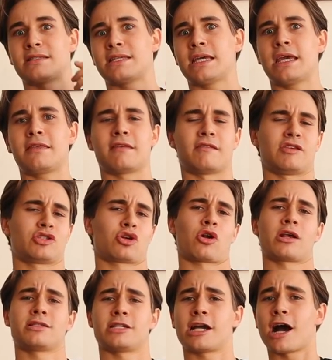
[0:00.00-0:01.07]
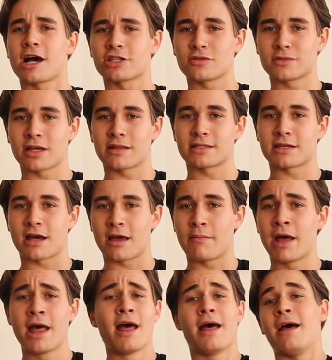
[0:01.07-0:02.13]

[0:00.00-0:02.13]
teeth and these crazy costumes all the time.